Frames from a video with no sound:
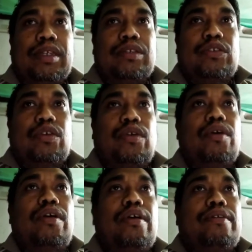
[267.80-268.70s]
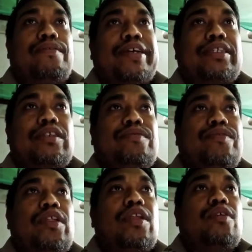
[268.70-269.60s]
so first of
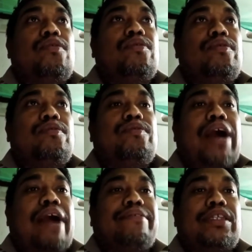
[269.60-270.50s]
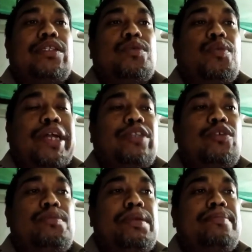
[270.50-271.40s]
all, vowels. What do you
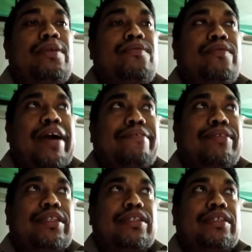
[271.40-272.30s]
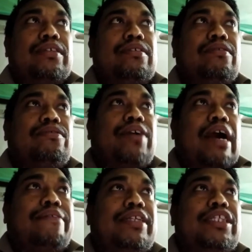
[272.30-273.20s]
mean by vowels?
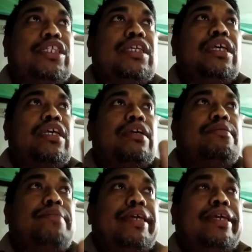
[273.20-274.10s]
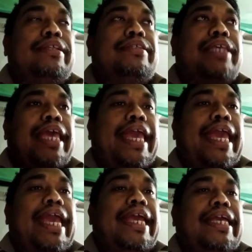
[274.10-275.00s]
Vowels means
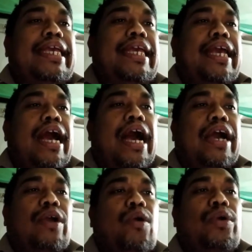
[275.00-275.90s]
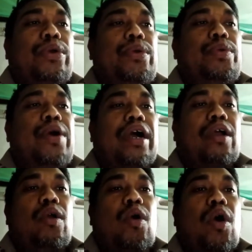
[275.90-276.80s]
A, E, I, O, U are
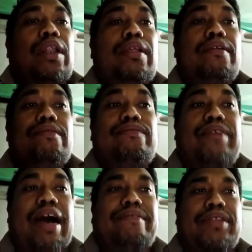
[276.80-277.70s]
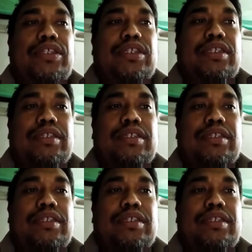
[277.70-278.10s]
called vowels.